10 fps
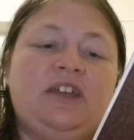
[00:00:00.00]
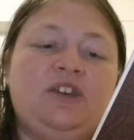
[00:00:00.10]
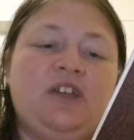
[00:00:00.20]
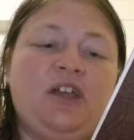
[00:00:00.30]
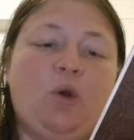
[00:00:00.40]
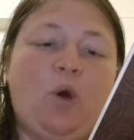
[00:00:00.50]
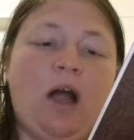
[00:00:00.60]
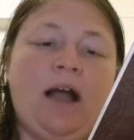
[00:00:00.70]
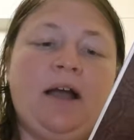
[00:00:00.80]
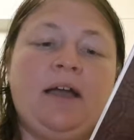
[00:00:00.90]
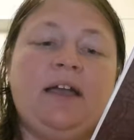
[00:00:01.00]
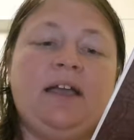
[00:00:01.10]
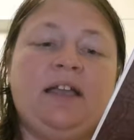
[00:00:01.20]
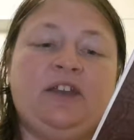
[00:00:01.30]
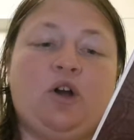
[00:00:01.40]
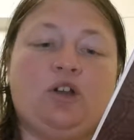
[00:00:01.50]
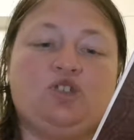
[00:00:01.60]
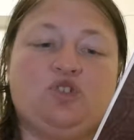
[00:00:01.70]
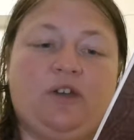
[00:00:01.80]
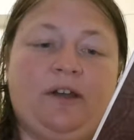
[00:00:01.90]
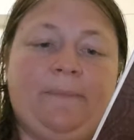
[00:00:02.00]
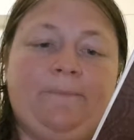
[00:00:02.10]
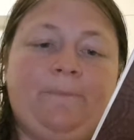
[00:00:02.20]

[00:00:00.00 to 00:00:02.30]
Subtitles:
Nigua in Austria